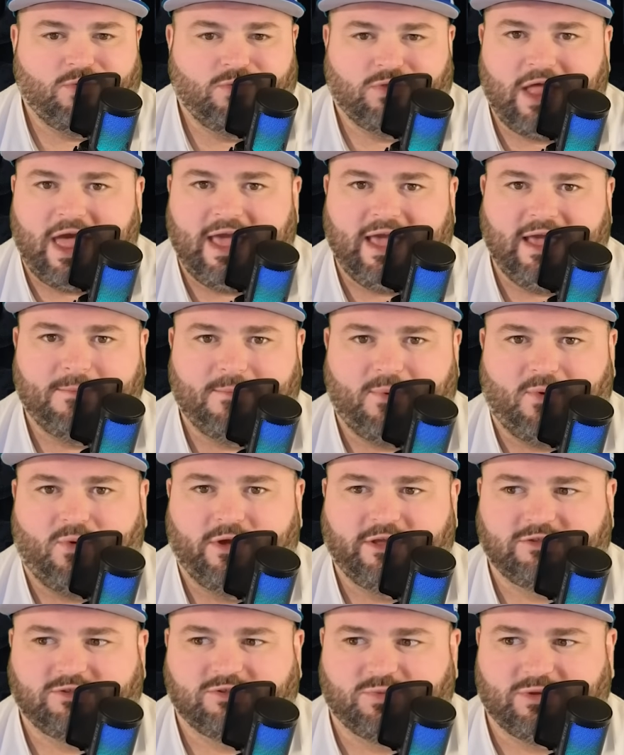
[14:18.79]
laying
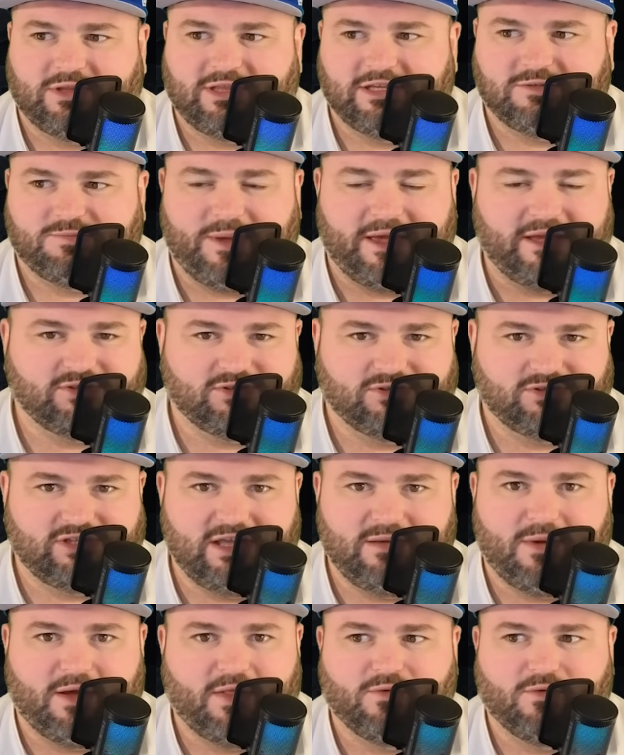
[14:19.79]
points with this Pacers team